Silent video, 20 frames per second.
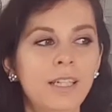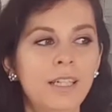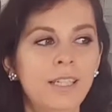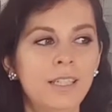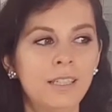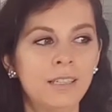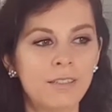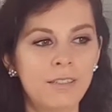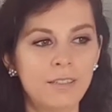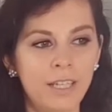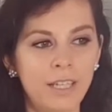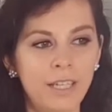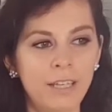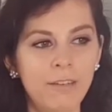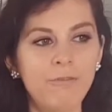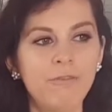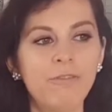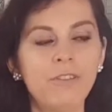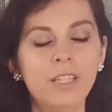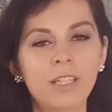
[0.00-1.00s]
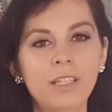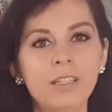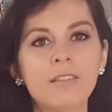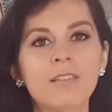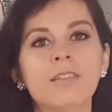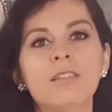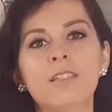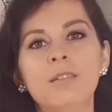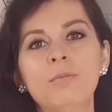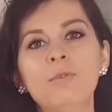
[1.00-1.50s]
And if it is
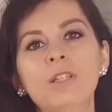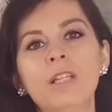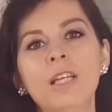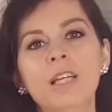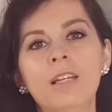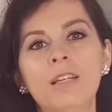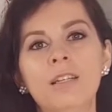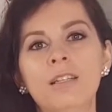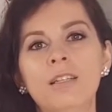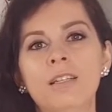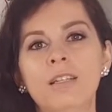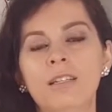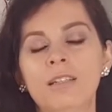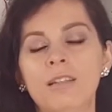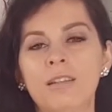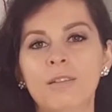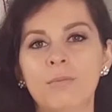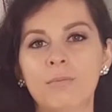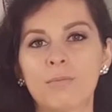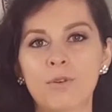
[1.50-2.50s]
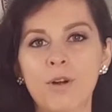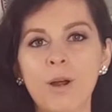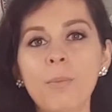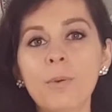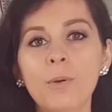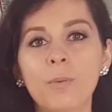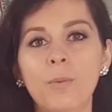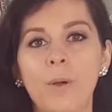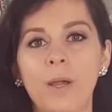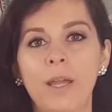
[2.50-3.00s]
stimulated in the
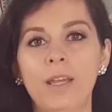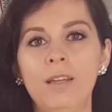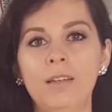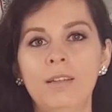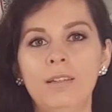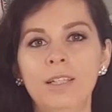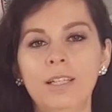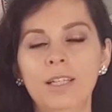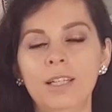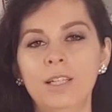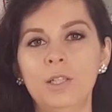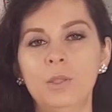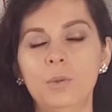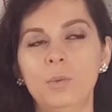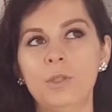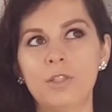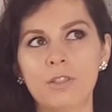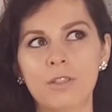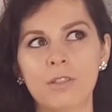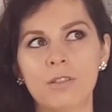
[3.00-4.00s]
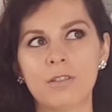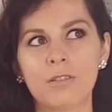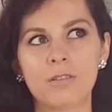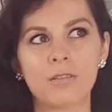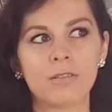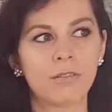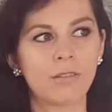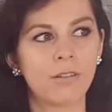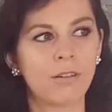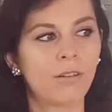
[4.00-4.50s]
proper way, which
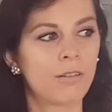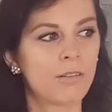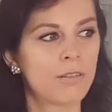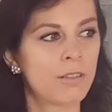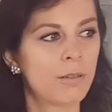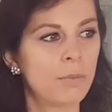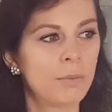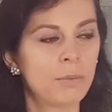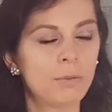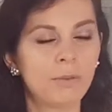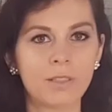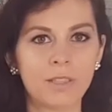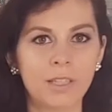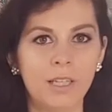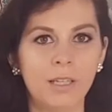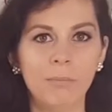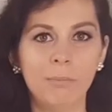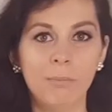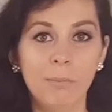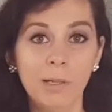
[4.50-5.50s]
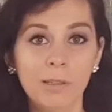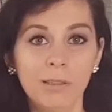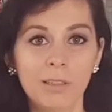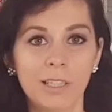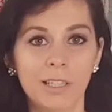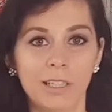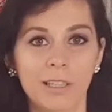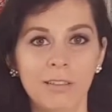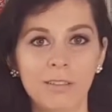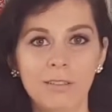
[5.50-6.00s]
is some people say
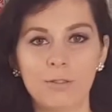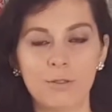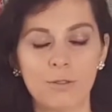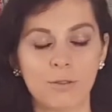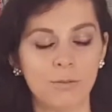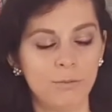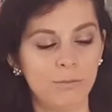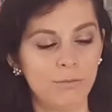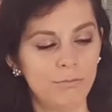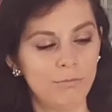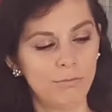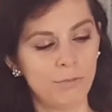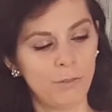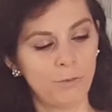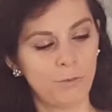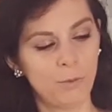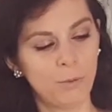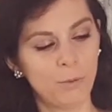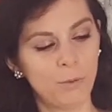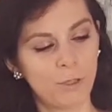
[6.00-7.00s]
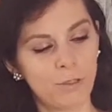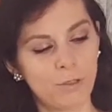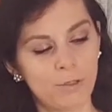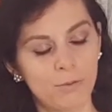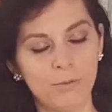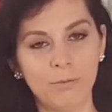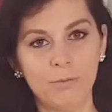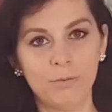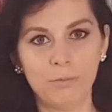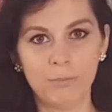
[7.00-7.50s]
milking, so if you were
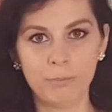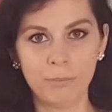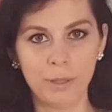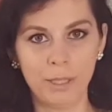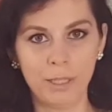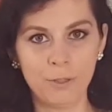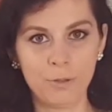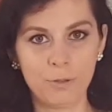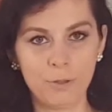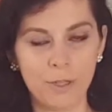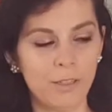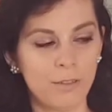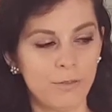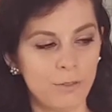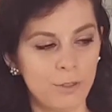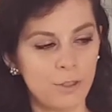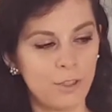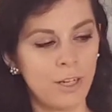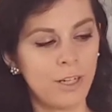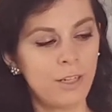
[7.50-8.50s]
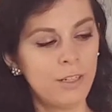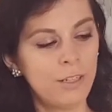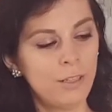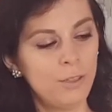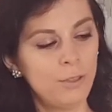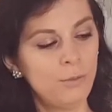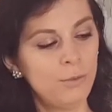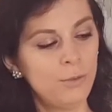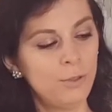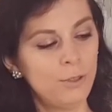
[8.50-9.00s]
to penetrate a vagina,
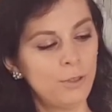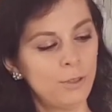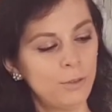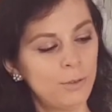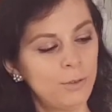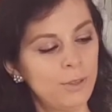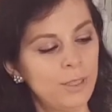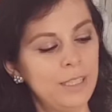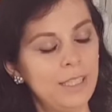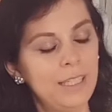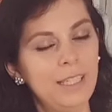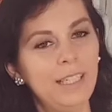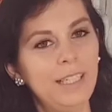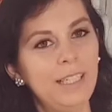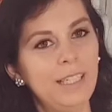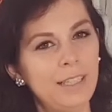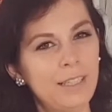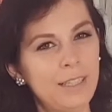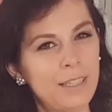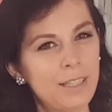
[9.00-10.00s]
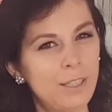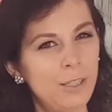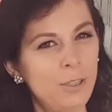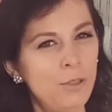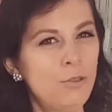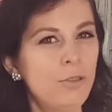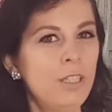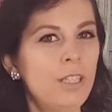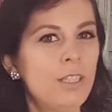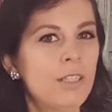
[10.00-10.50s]
you would go, it's
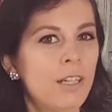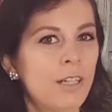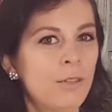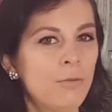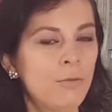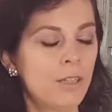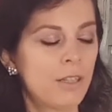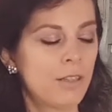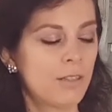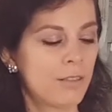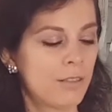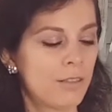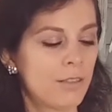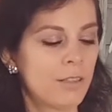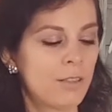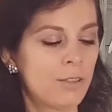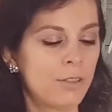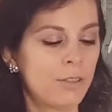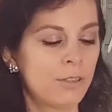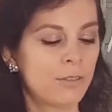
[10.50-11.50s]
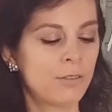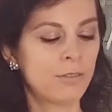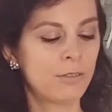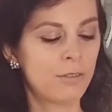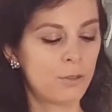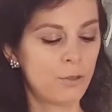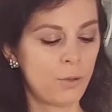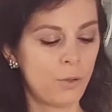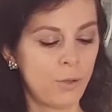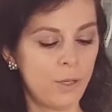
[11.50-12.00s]
usually done with certain
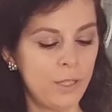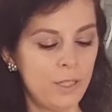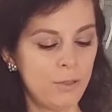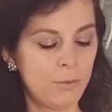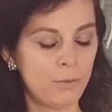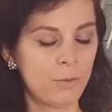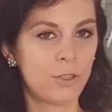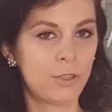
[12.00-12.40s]
toys which